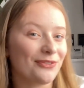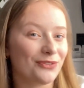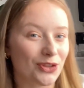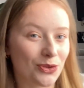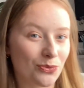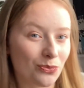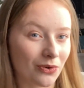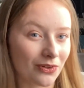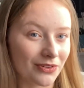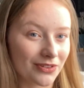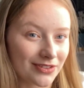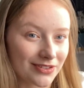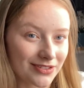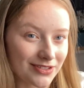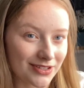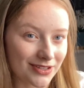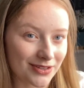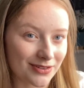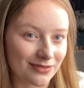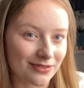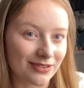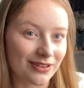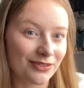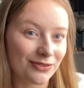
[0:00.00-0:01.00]
you want
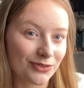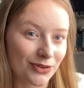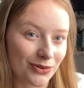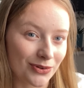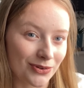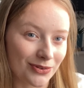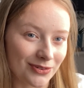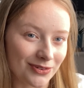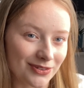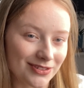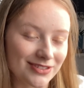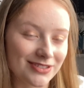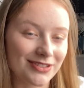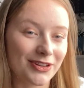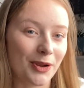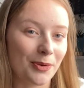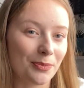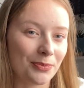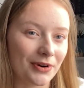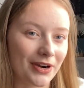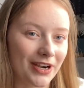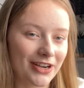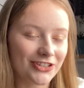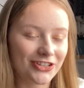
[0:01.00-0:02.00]
to, of course, no
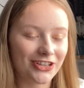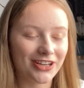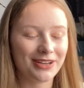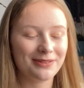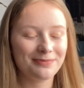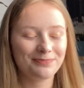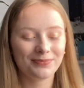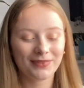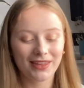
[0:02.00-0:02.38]
pressure.